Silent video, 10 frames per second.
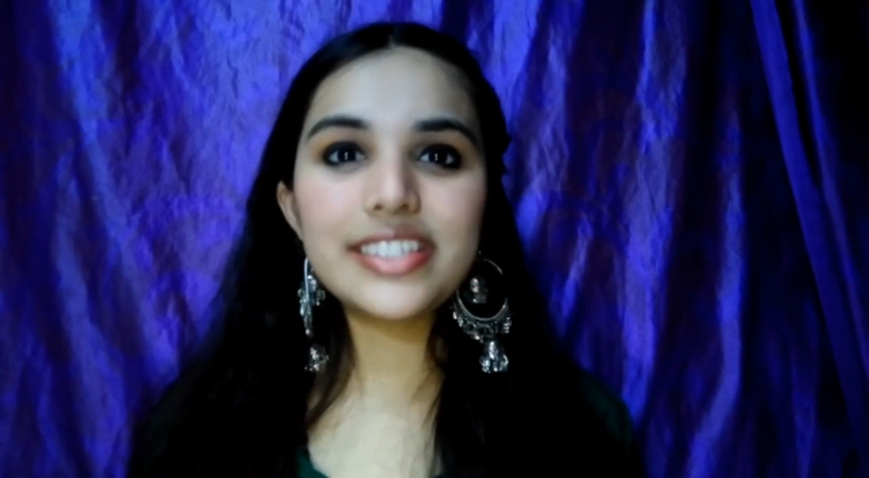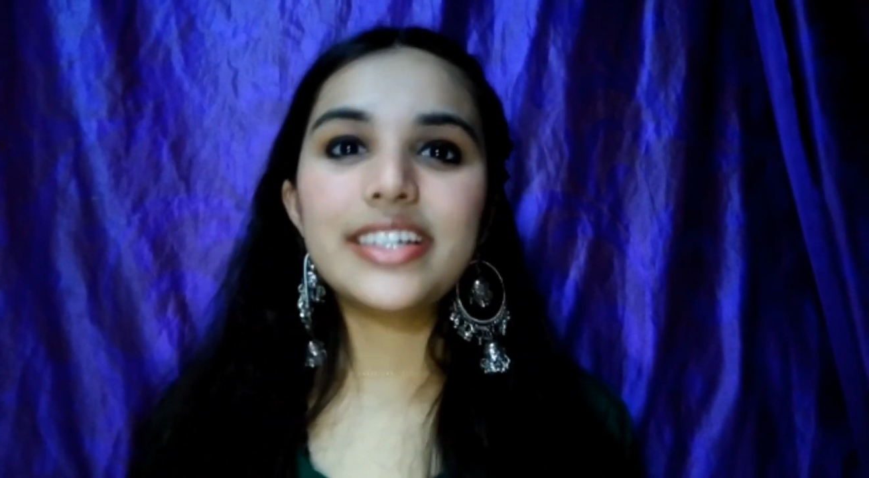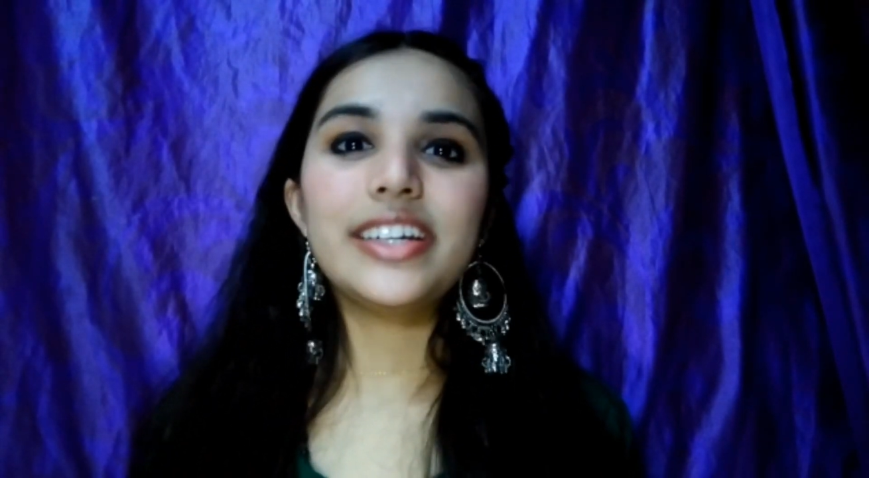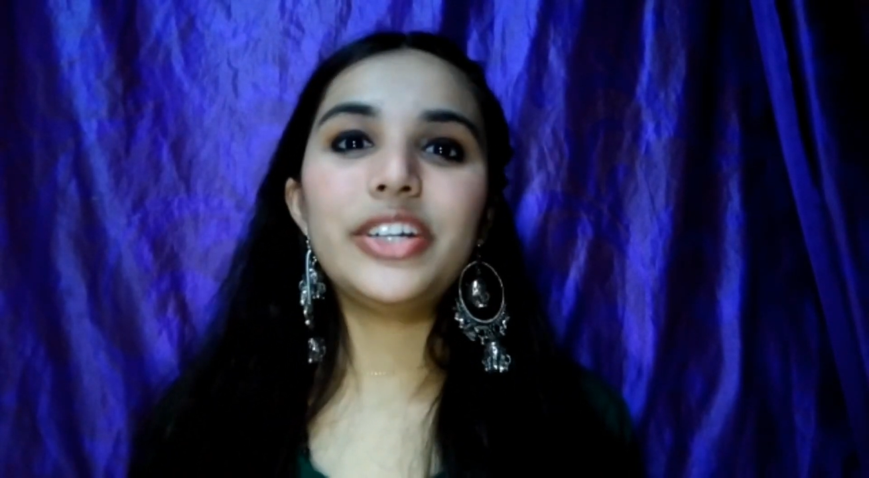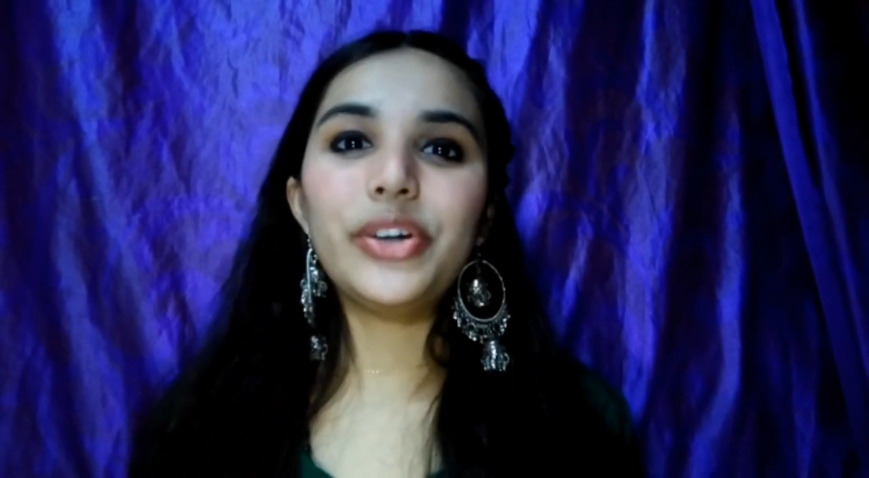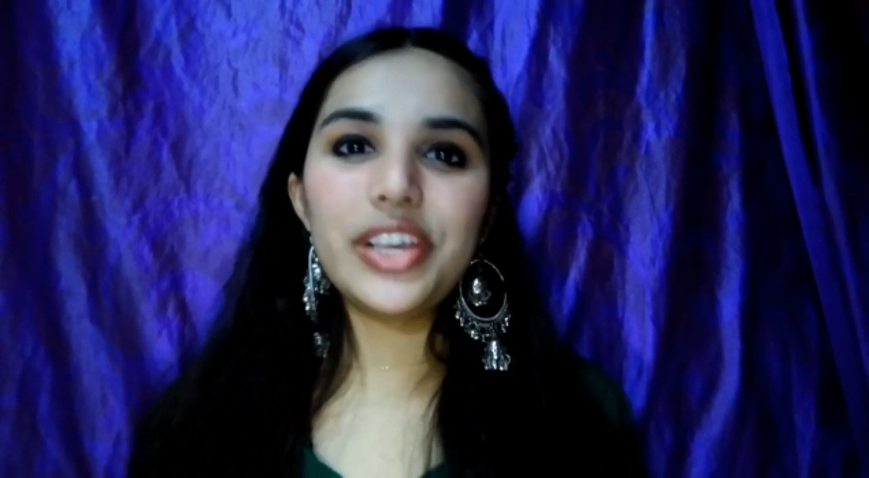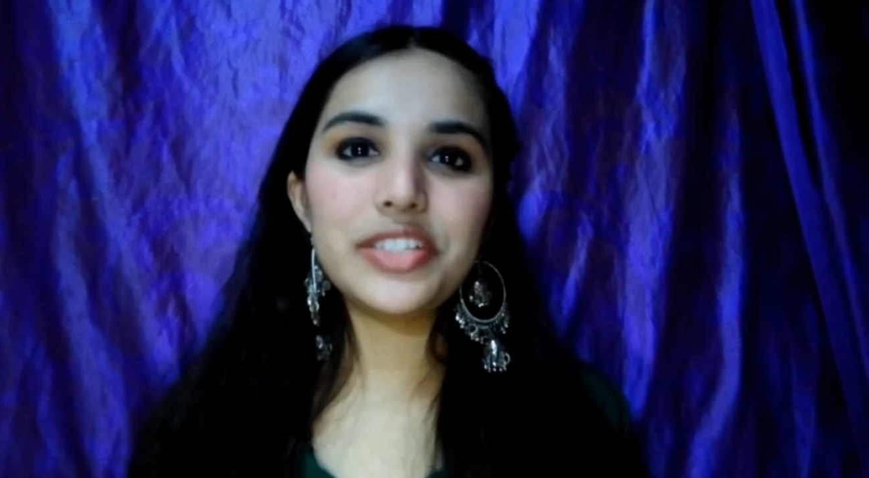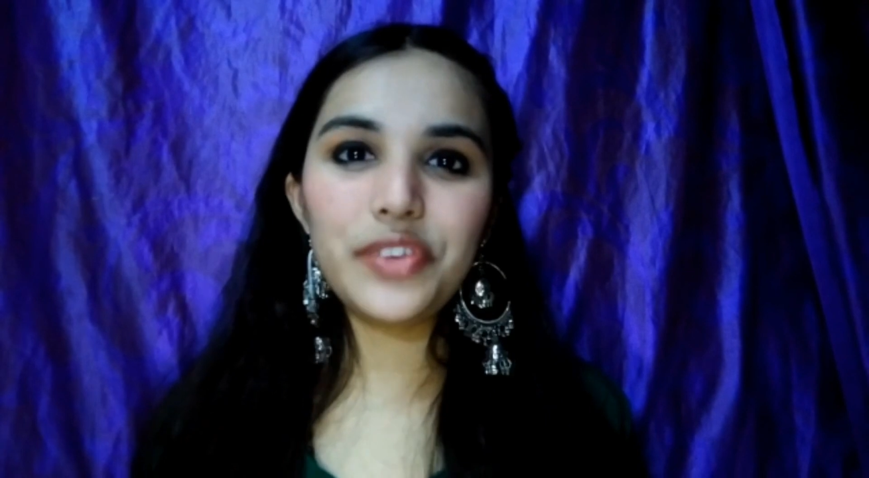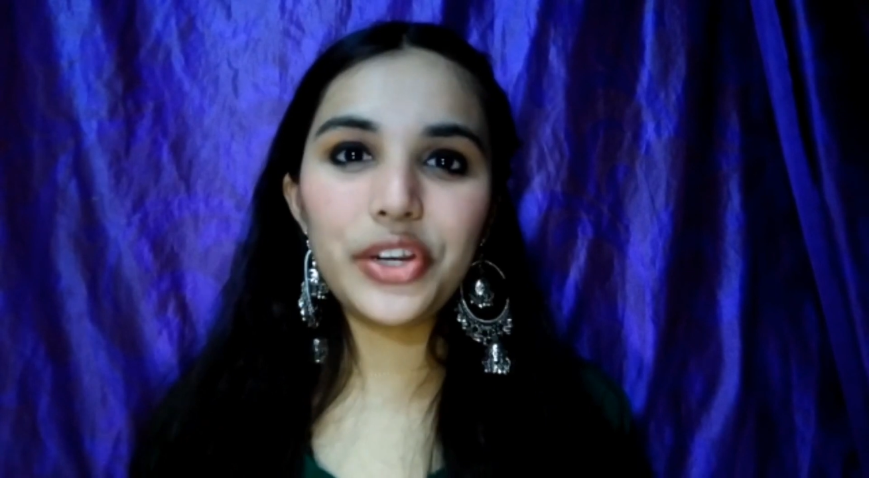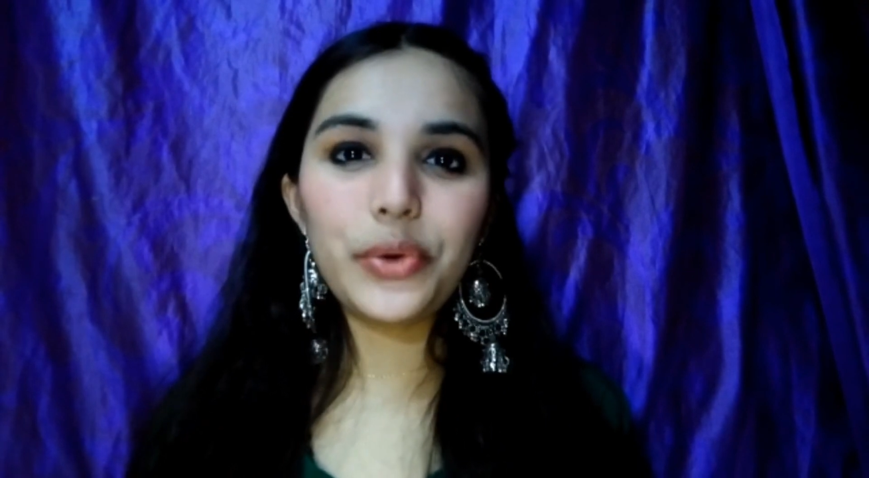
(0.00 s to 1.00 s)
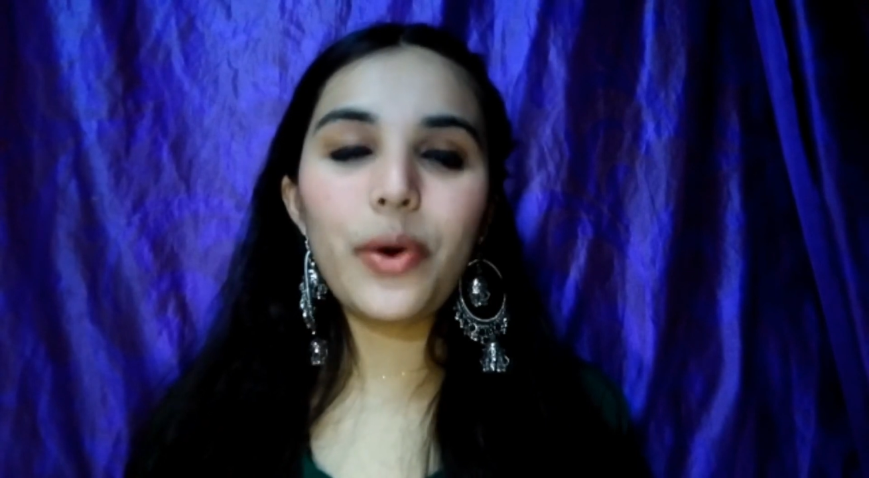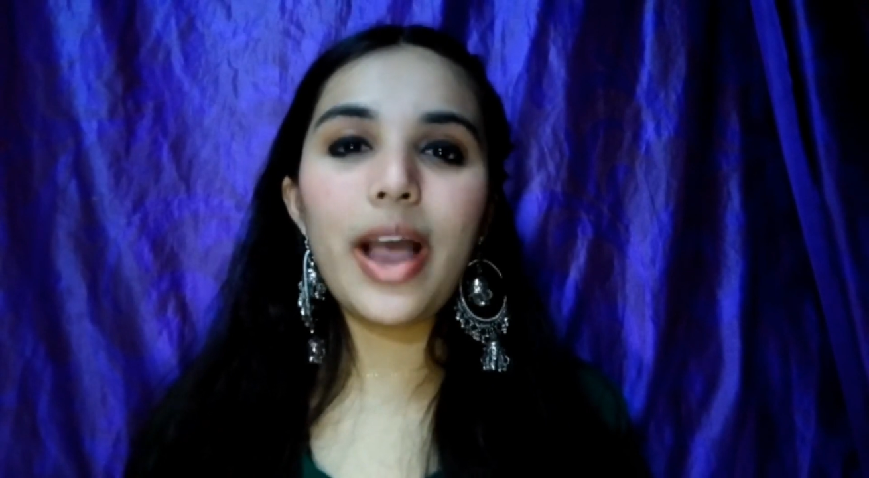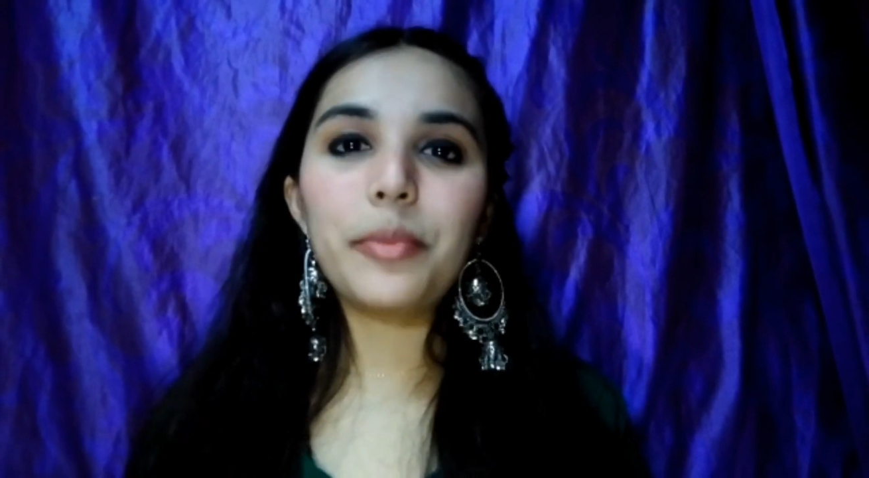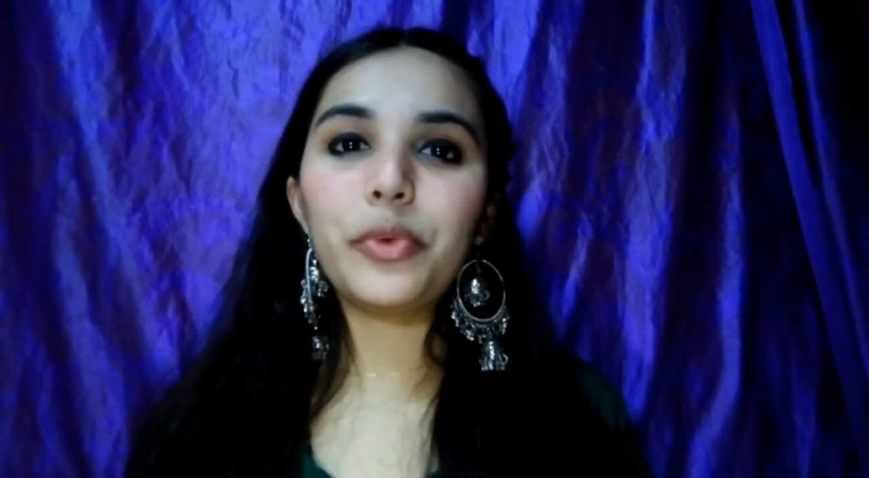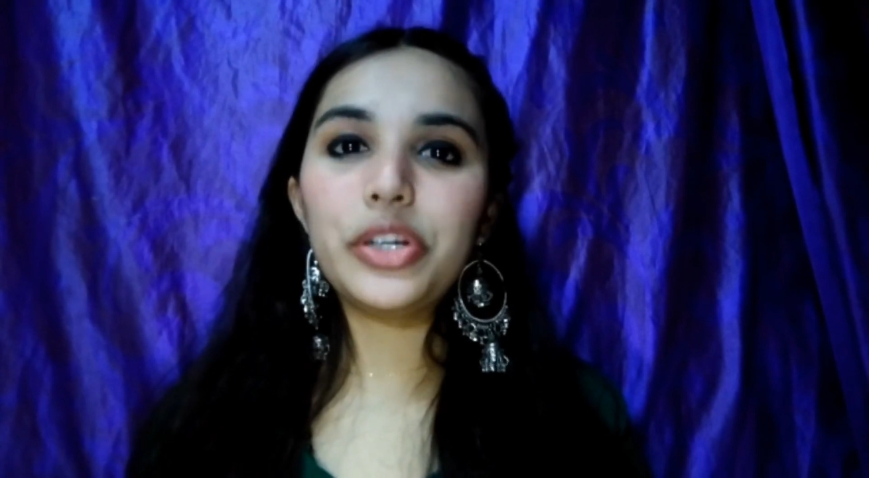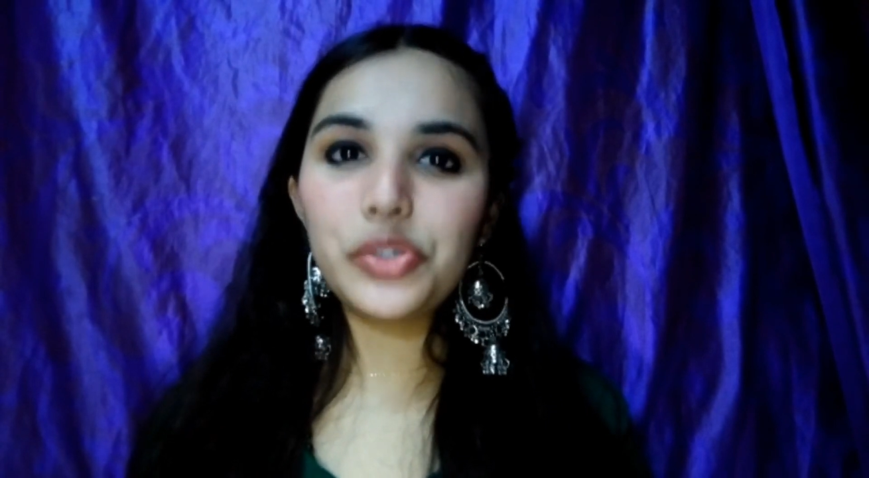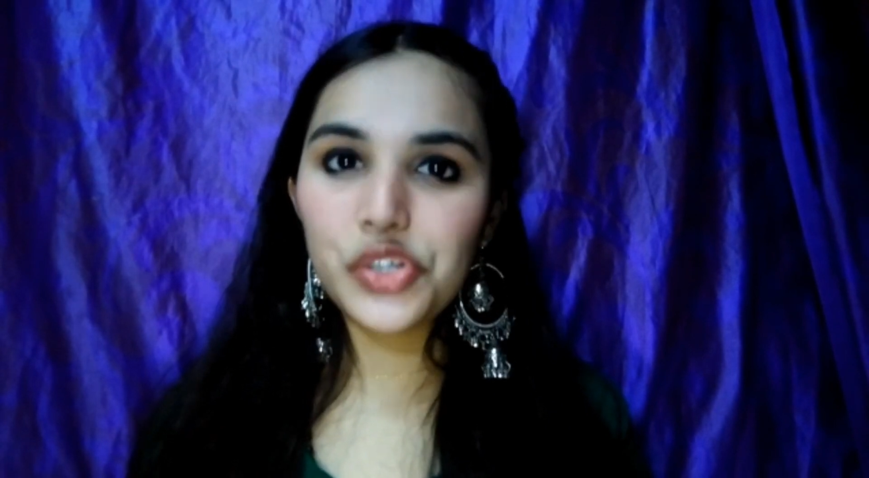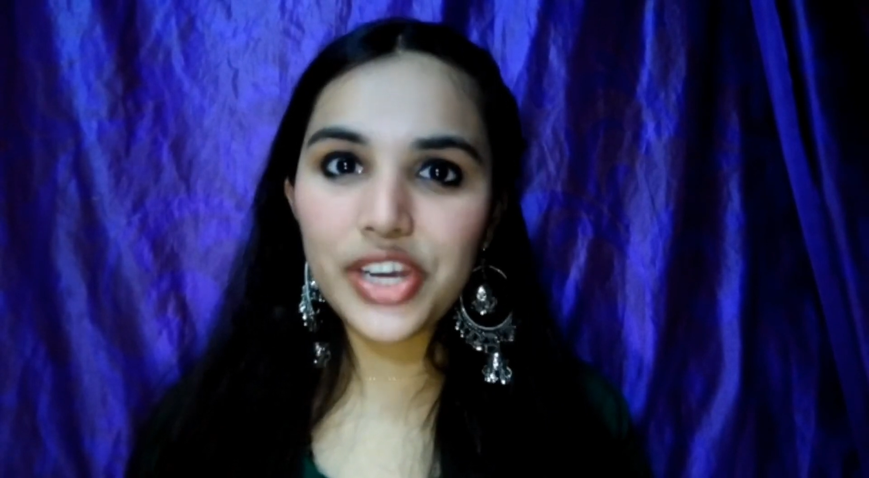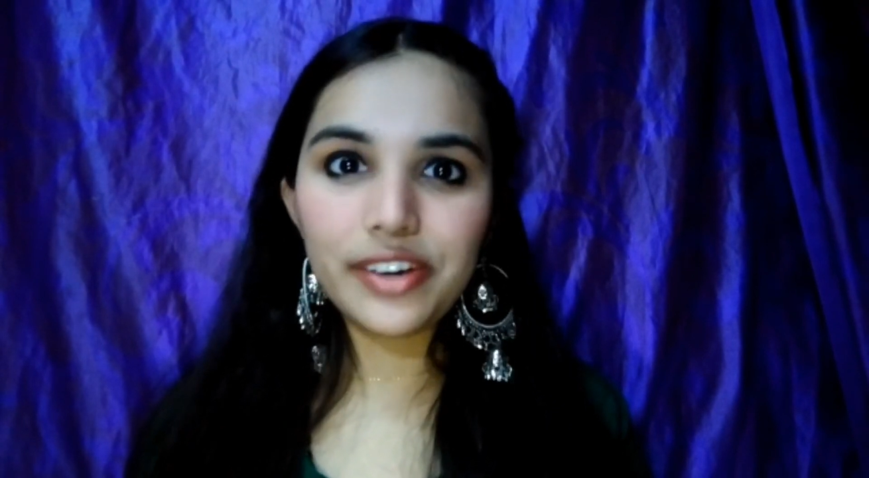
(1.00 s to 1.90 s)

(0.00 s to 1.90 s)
In today's video, I'm going to share